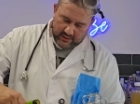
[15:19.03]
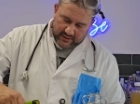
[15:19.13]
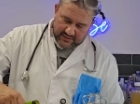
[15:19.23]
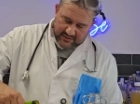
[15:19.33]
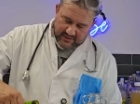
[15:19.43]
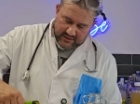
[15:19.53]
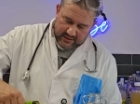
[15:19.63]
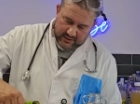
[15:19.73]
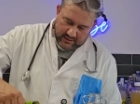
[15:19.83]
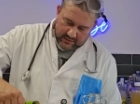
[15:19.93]
and
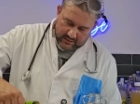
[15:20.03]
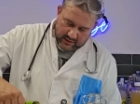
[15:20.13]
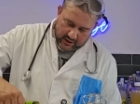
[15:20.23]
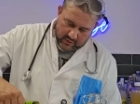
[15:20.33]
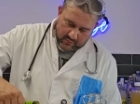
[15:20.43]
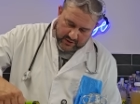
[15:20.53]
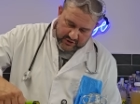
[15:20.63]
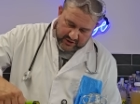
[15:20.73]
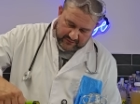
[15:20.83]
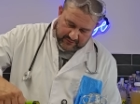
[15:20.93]
see how
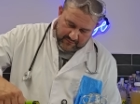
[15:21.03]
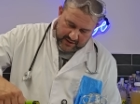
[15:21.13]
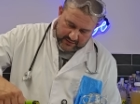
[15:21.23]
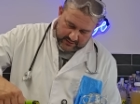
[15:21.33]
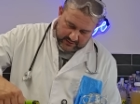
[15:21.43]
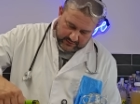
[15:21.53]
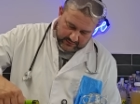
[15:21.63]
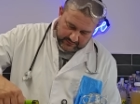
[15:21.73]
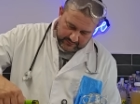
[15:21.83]
much it fermented.